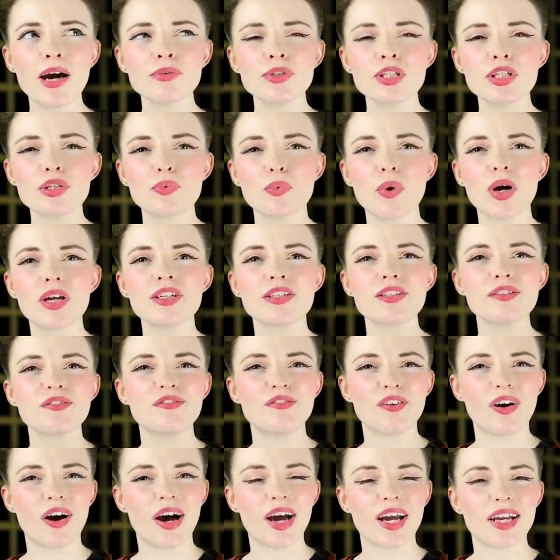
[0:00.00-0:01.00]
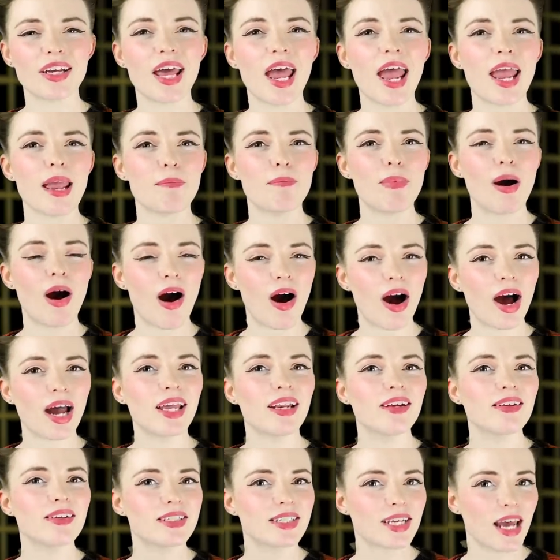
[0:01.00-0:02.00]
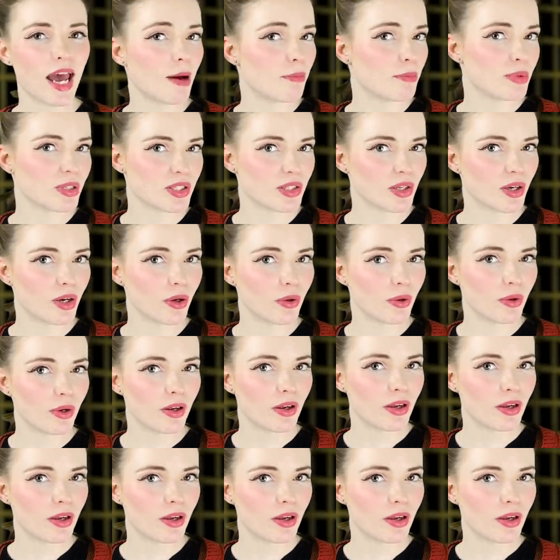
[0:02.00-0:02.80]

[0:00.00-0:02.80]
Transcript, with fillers: does one define a pilot episode?